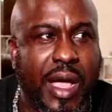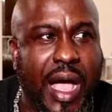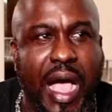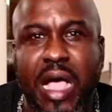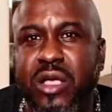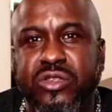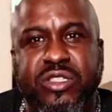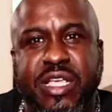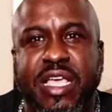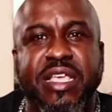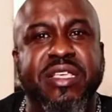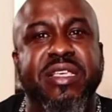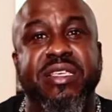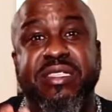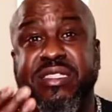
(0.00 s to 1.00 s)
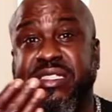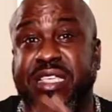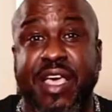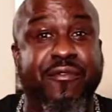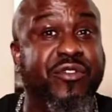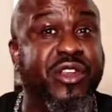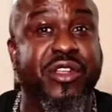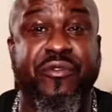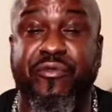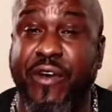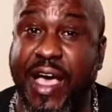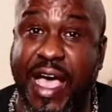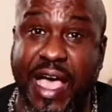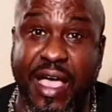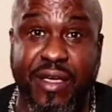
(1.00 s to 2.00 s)
I'll say 7 to
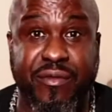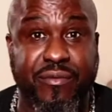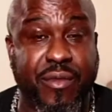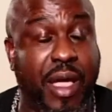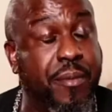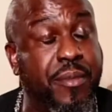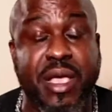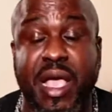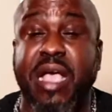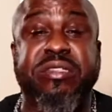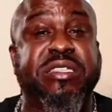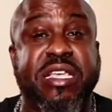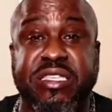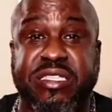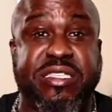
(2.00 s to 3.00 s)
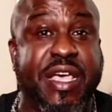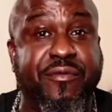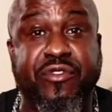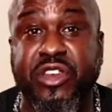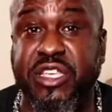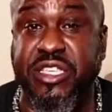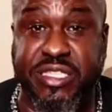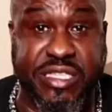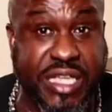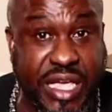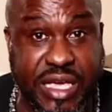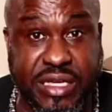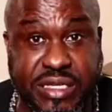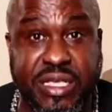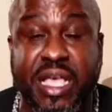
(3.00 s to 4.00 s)
5. I say 7 to
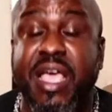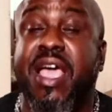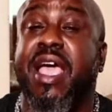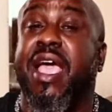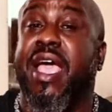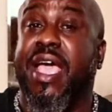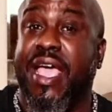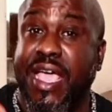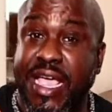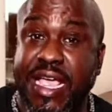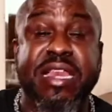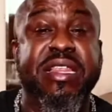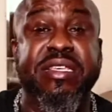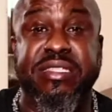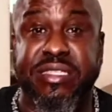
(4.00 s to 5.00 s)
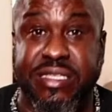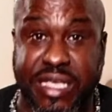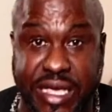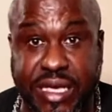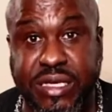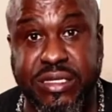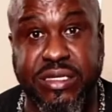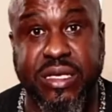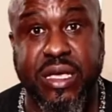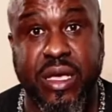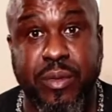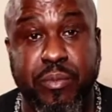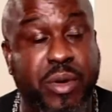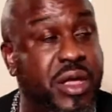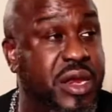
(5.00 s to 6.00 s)
6, 8 to 6,
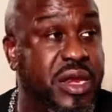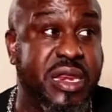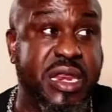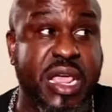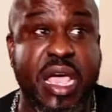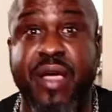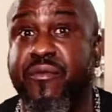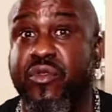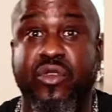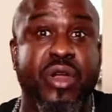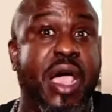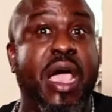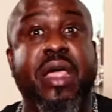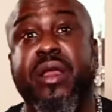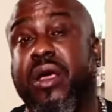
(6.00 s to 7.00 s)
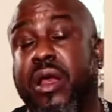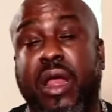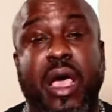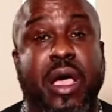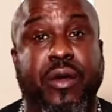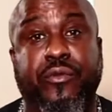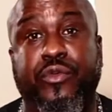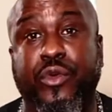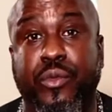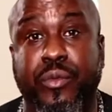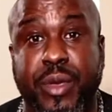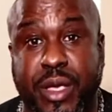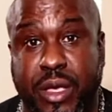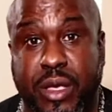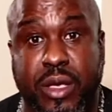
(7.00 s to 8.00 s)
but never 9 o'clock for
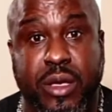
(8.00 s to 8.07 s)
me.